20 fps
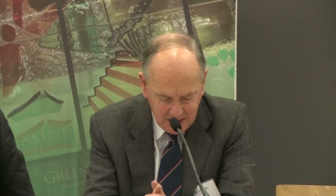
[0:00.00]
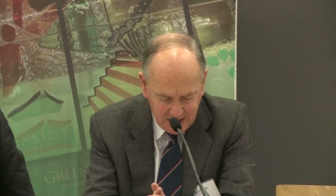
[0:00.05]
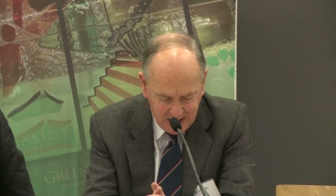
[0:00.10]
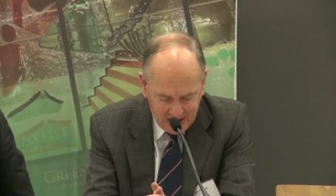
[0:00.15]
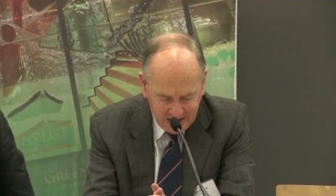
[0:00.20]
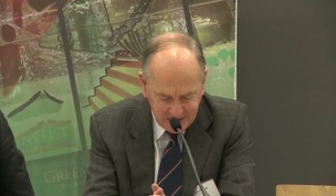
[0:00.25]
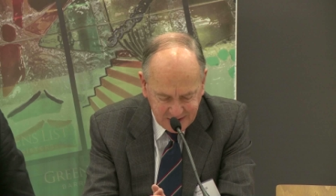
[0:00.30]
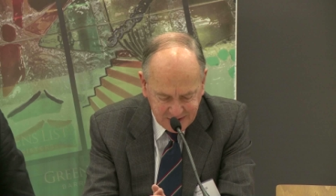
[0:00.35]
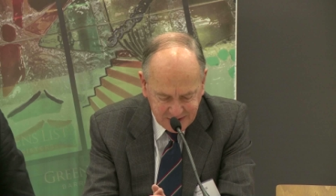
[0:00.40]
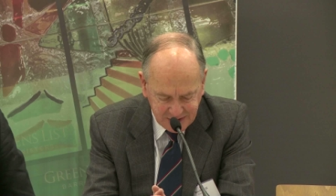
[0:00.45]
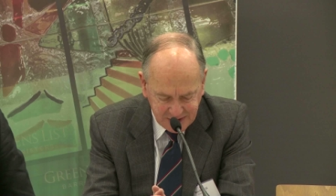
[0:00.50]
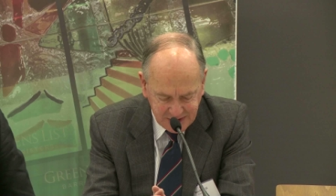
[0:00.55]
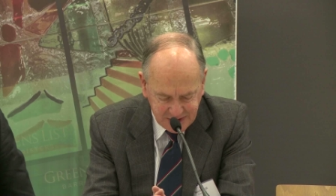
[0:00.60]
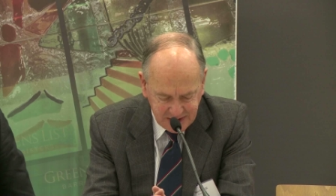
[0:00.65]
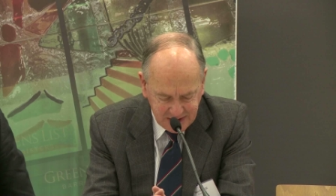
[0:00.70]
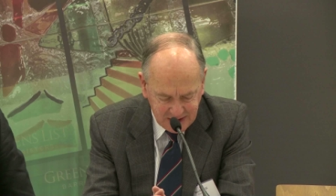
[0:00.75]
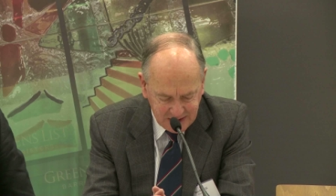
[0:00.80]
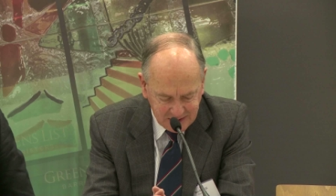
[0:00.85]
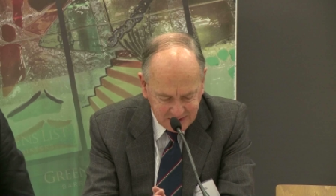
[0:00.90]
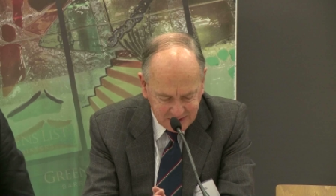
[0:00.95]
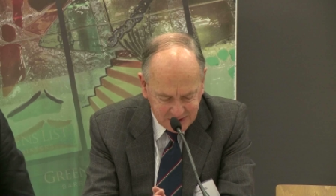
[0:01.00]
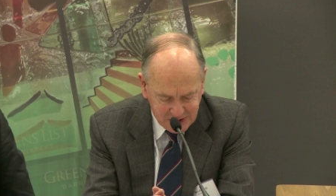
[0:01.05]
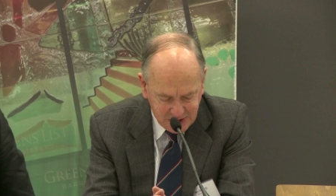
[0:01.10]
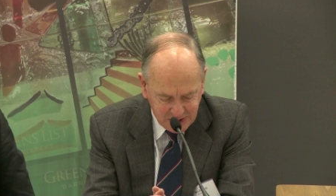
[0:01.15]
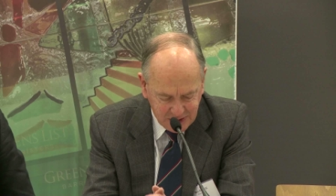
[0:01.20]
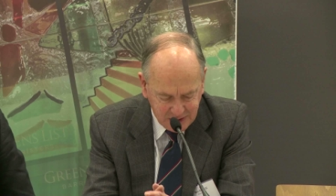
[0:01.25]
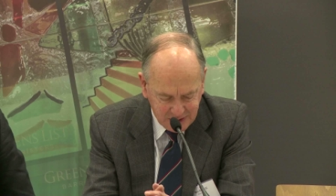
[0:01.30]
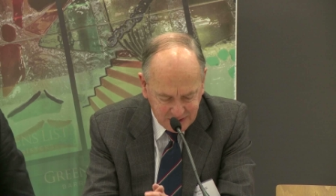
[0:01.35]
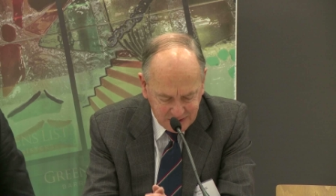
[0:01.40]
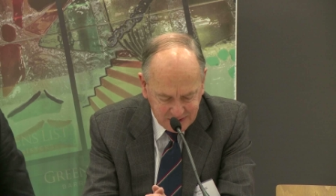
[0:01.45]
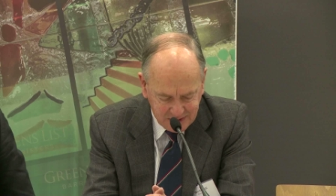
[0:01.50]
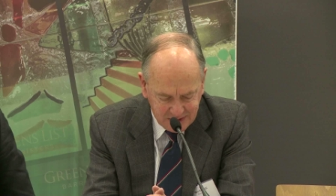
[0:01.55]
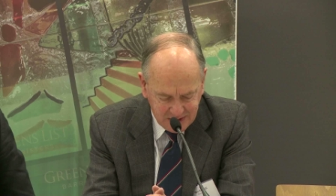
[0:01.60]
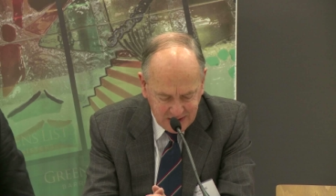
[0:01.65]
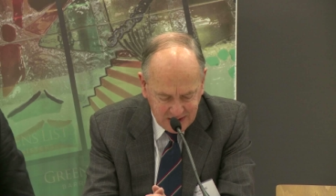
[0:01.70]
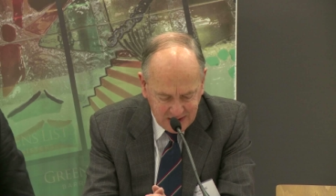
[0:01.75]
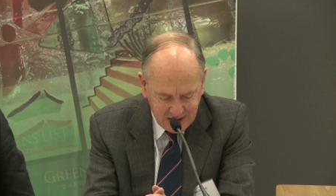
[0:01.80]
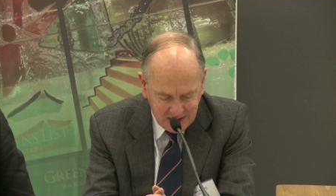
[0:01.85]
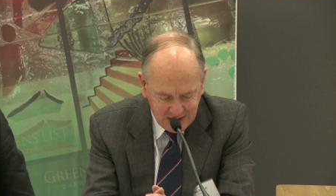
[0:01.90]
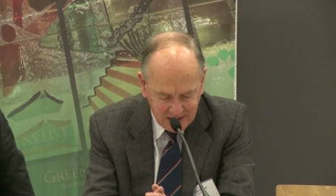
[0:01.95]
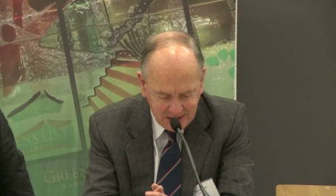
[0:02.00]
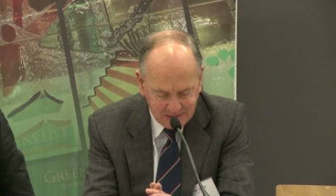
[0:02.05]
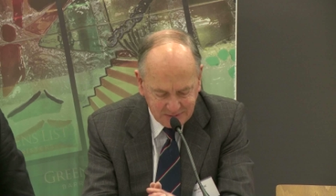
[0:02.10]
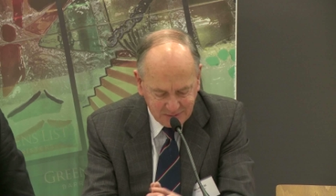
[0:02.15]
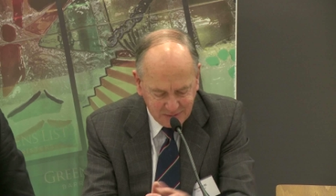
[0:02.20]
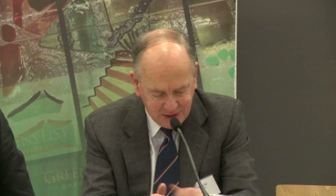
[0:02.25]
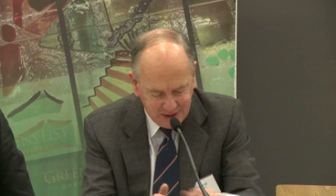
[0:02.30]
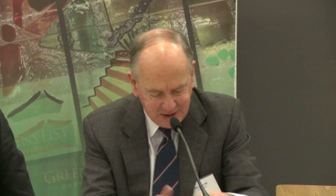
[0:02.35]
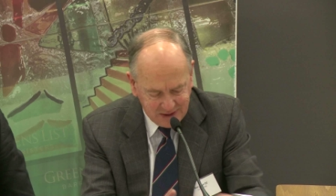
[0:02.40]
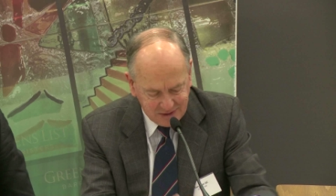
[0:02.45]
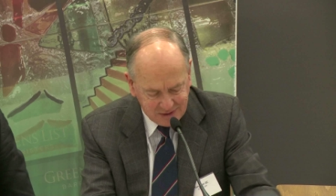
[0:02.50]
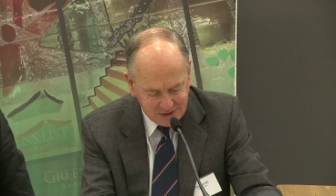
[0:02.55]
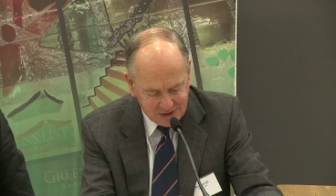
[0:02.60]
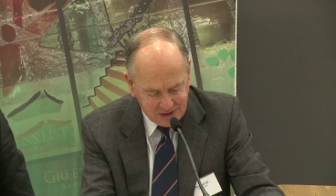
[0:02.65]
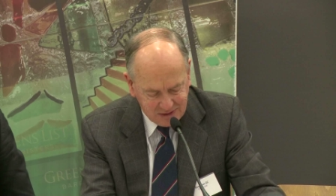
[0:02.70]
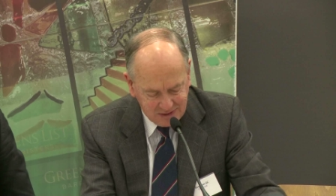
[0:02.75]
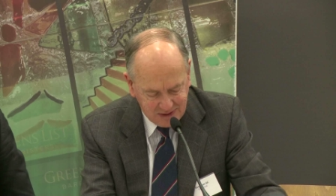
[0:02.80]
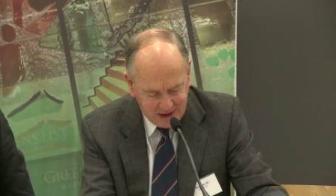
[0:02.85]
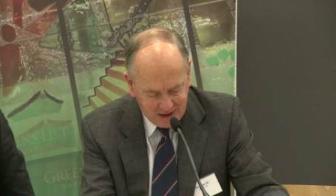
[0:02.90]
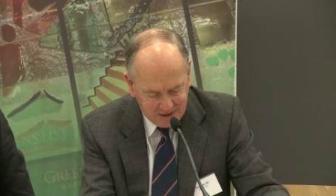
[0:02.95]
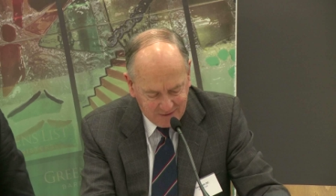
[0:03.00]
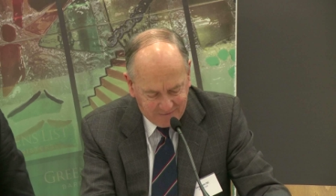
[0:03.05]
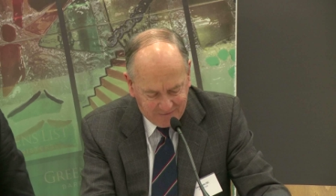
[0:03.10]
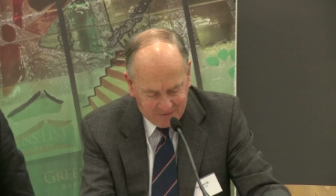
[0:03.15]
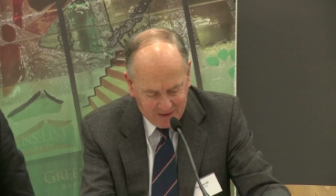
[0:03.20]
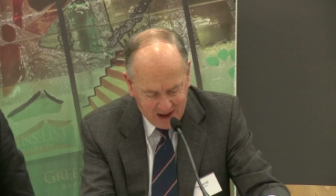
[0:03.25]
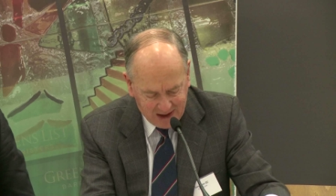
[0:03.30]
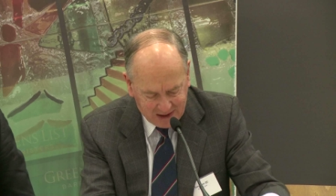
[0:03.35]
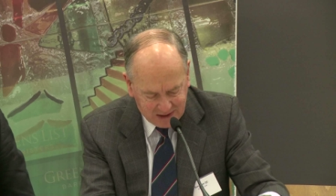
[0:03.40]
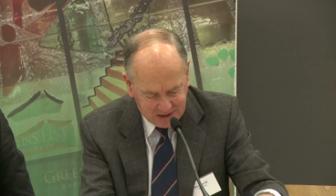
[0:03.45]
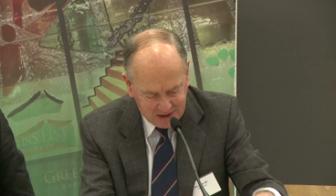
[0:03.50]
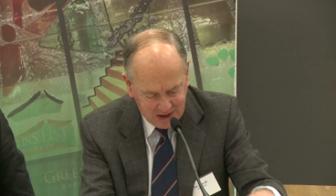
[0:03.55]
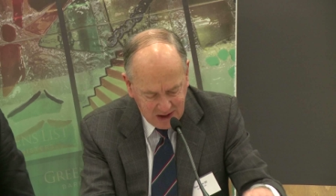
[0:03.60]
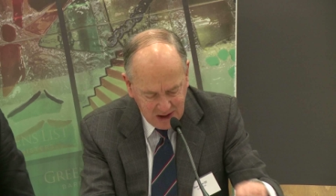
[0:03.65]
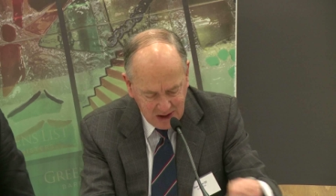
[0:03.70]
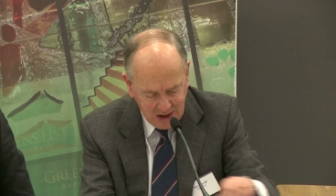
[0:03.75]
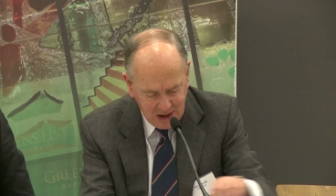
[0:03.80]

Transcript: Agency, in turn, means, in effect,